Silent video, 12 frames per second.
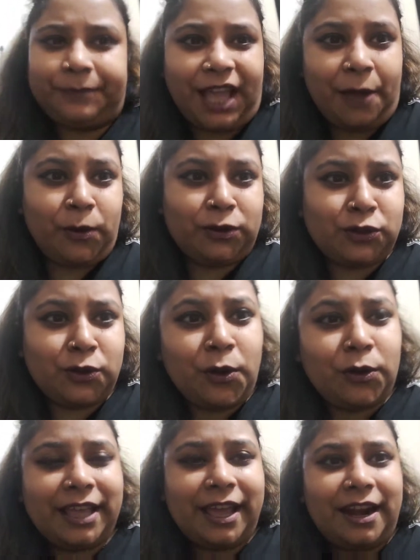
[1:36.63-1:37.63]
I want to
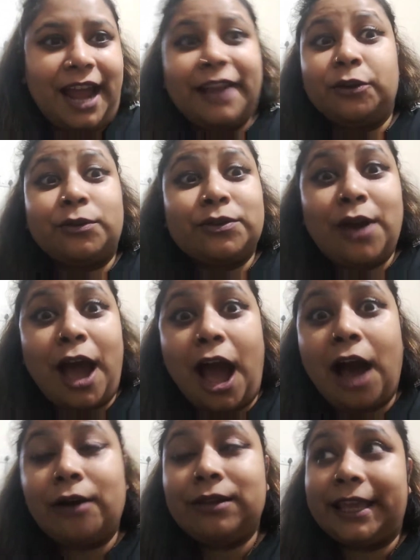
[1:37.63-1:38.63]
go there. I don't know
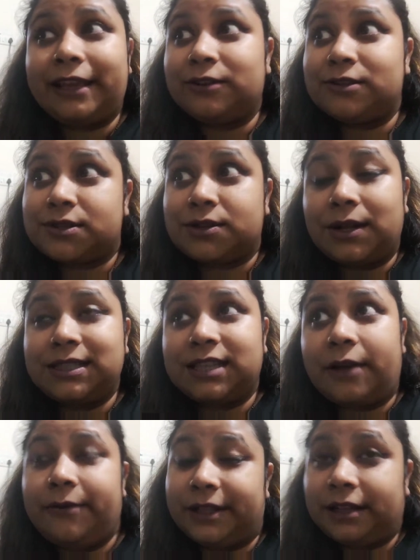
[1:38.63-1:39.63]
how, like, you know, stalls
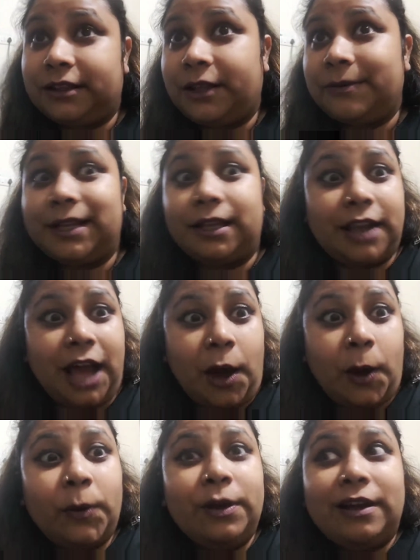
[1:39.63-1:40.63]
are, whether they will
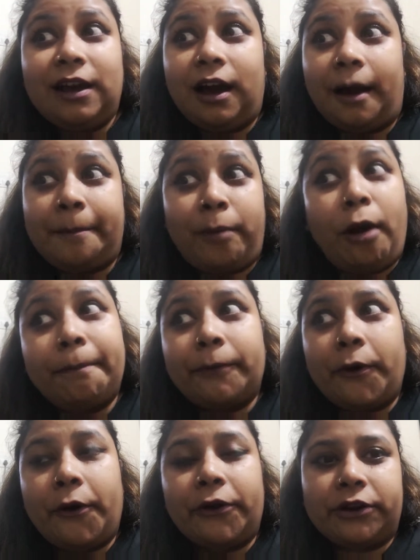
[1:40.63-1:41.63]
allow a
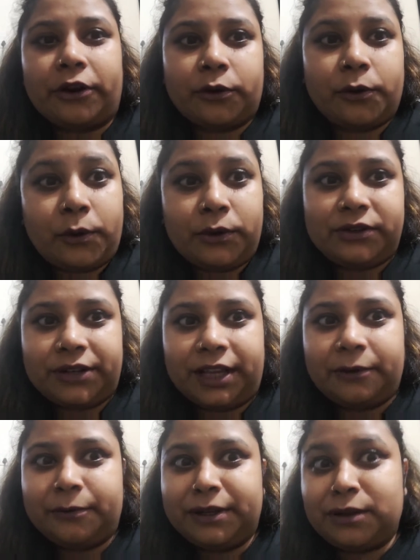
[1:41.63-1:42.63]
popcorn or cold
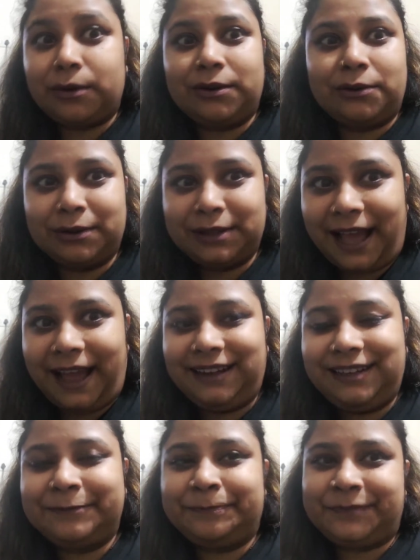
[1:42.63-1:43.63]
drink. We don't know
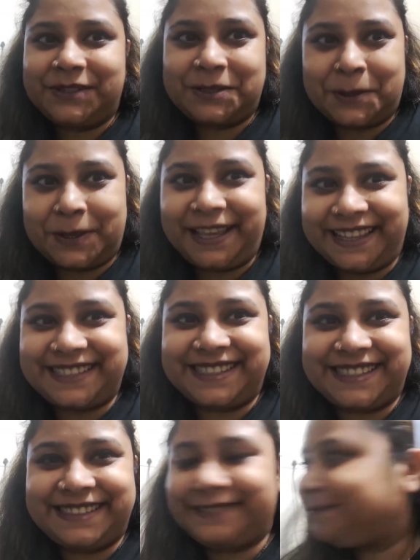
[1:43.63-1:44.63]
that. So
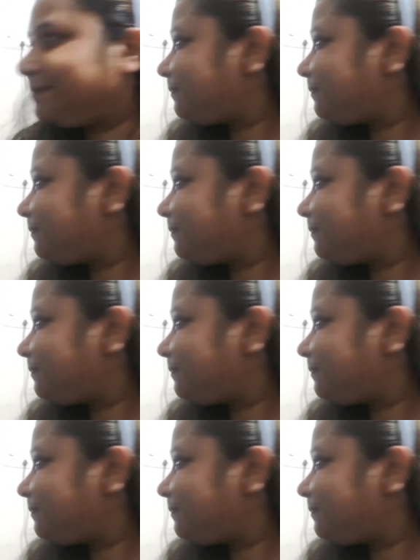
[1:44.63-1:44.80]
yes,